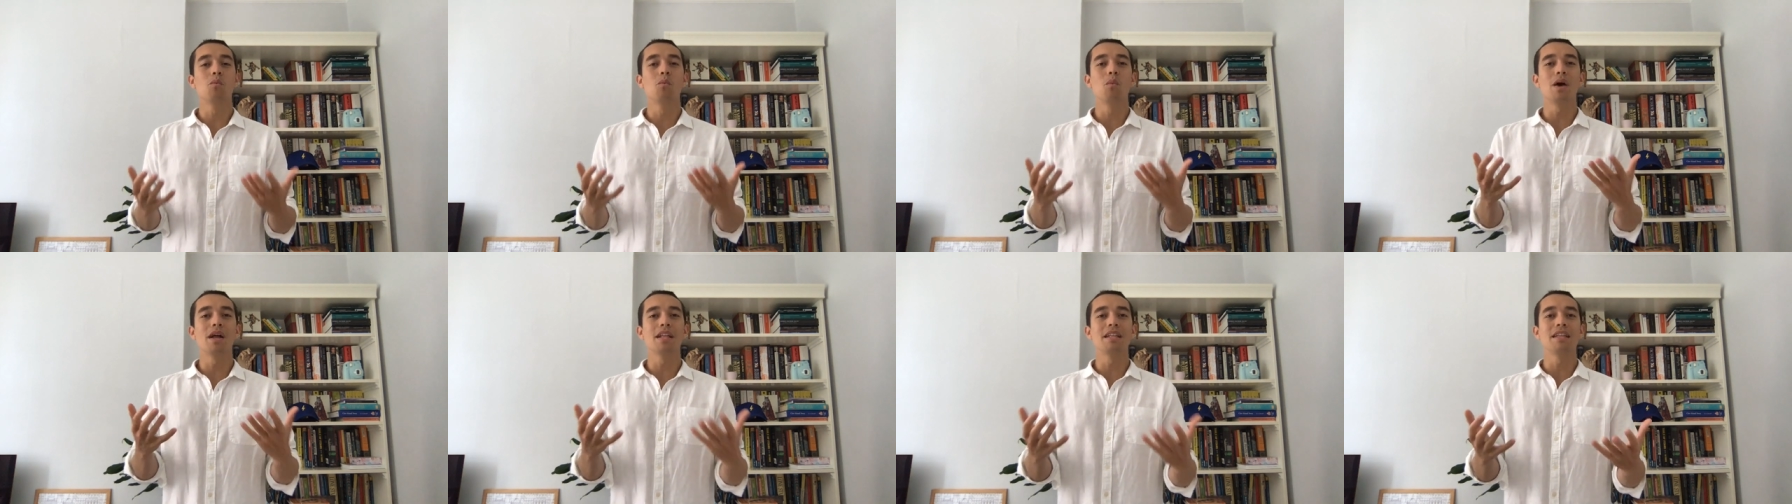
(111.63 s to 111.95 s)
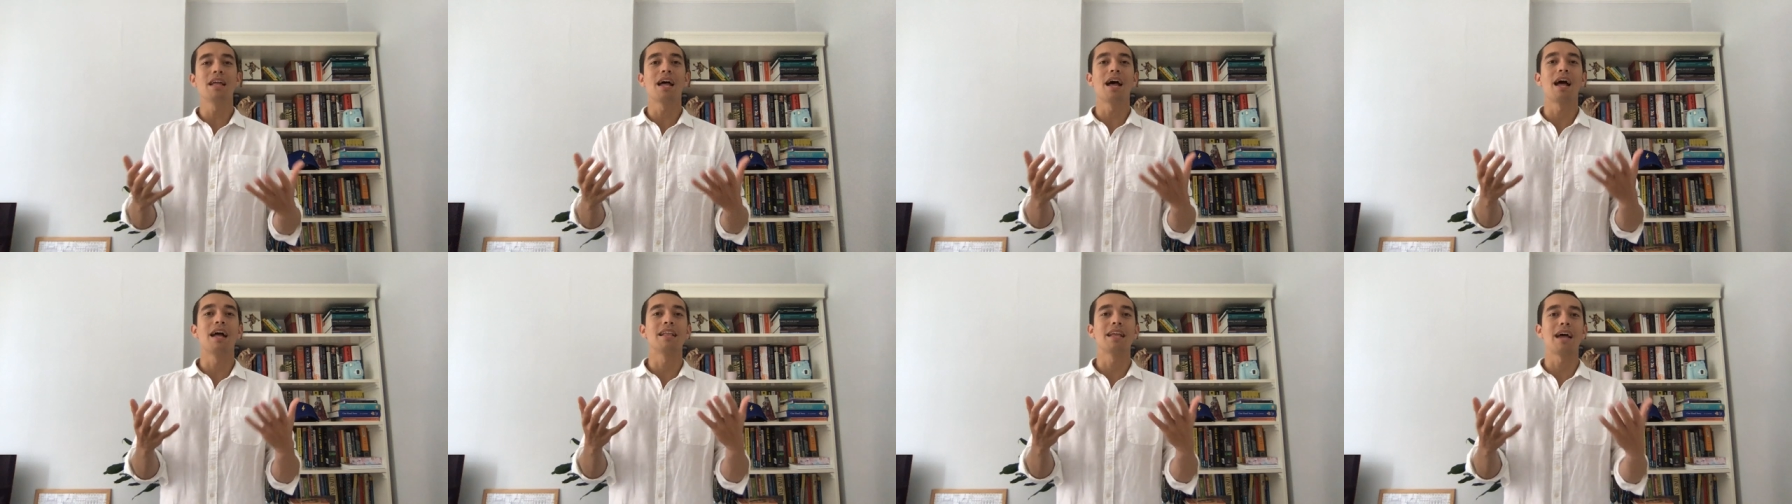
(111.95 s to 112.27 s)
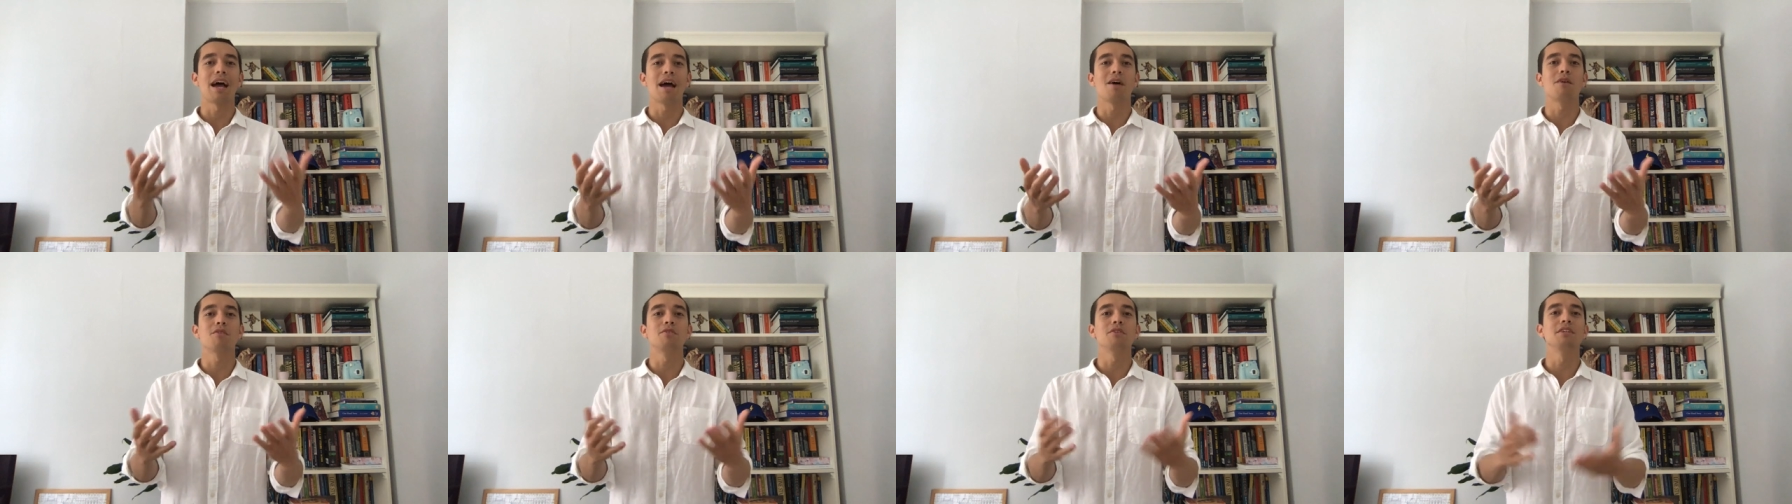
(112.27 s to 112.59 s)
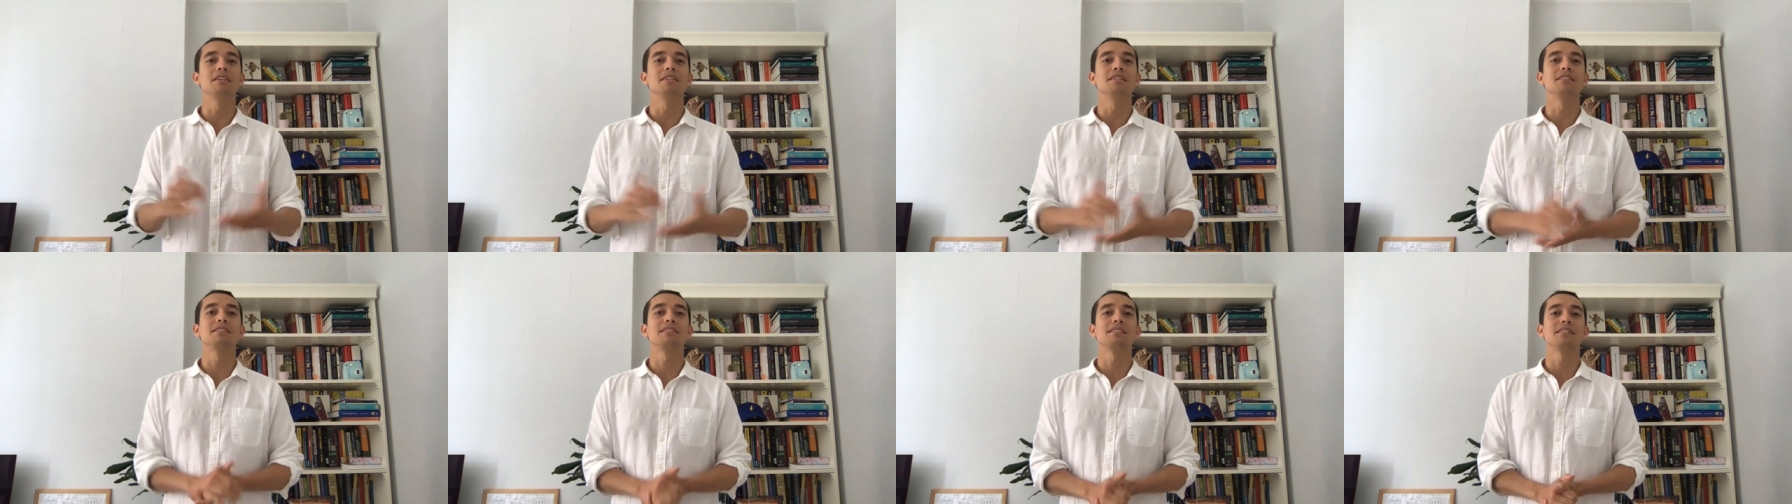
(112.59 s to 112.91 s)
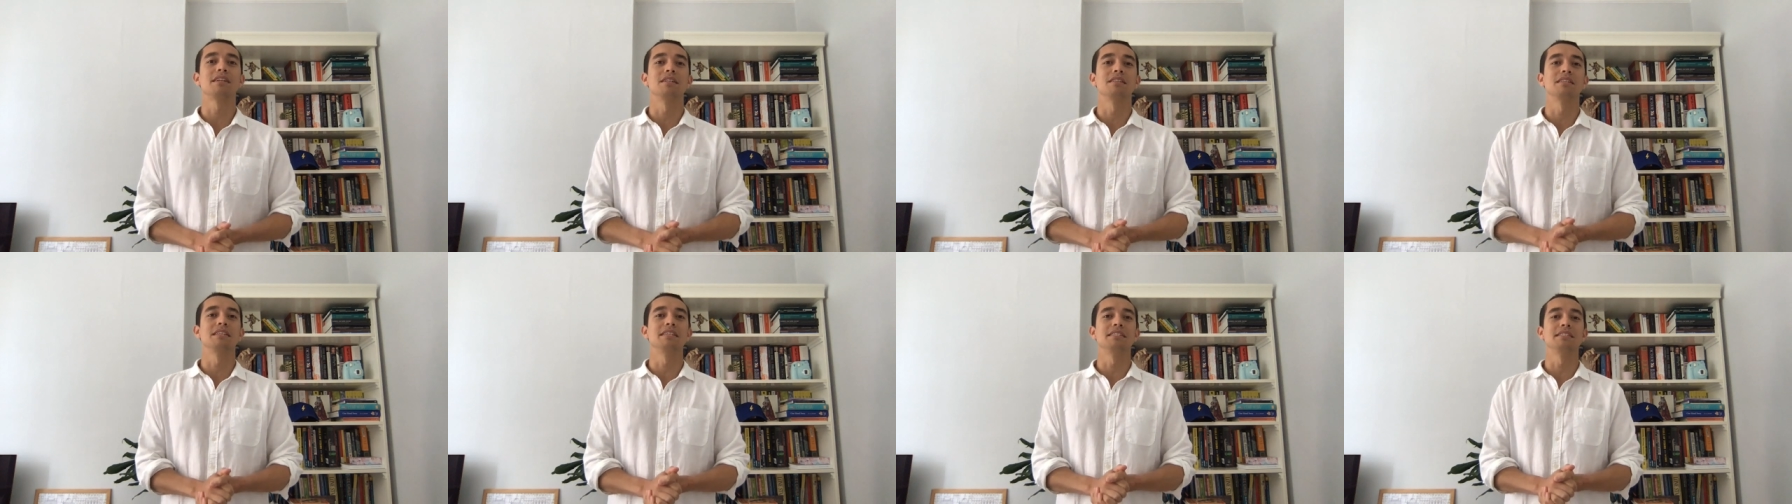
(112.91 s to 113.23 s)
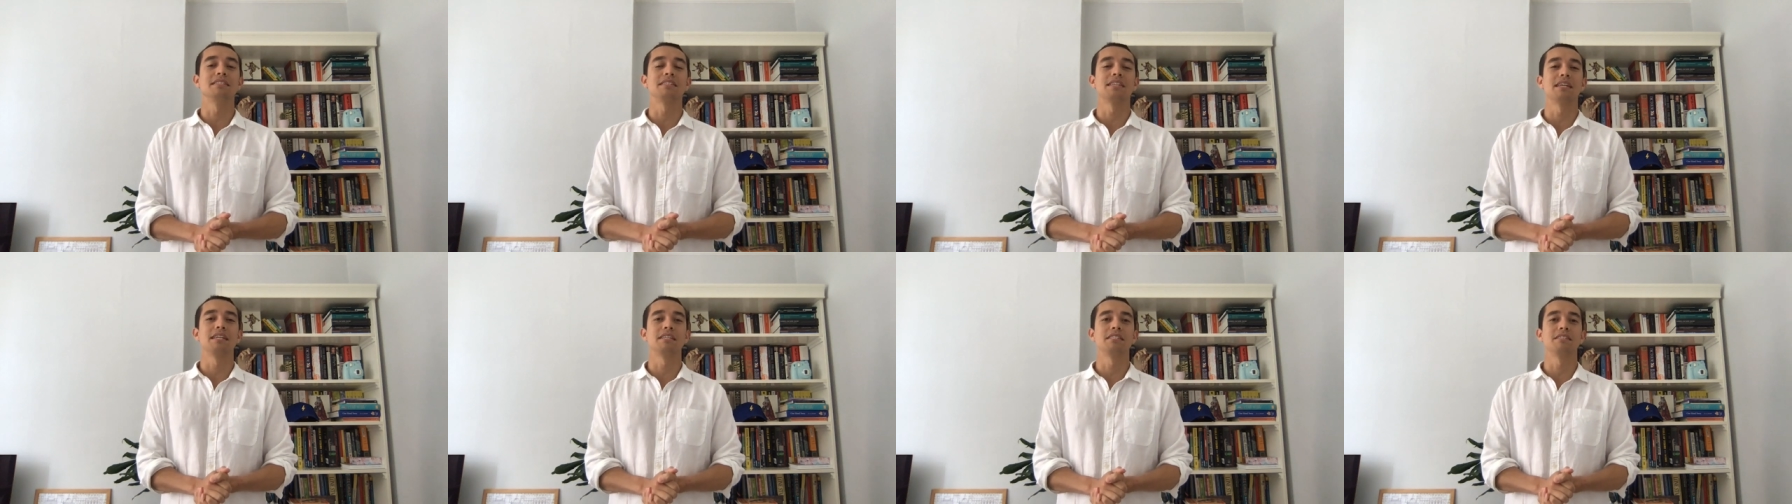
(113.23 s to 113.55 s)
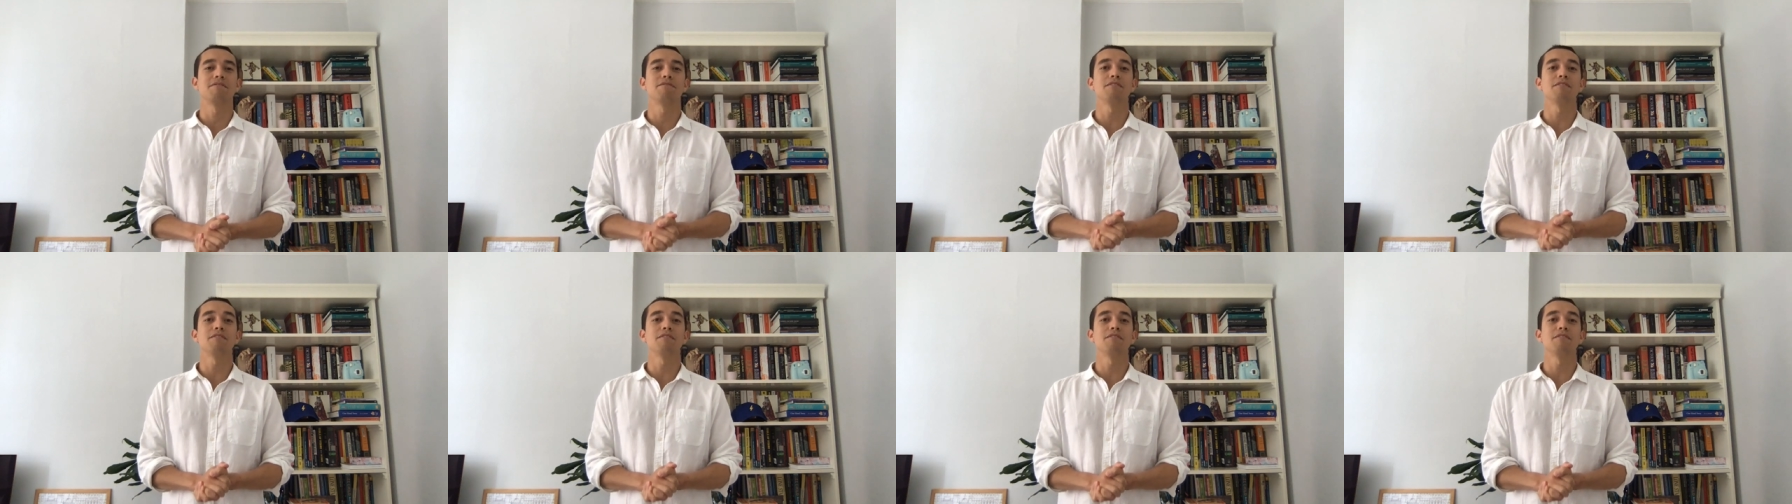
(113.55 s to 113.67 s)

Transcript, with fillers: when and how you can sell these things.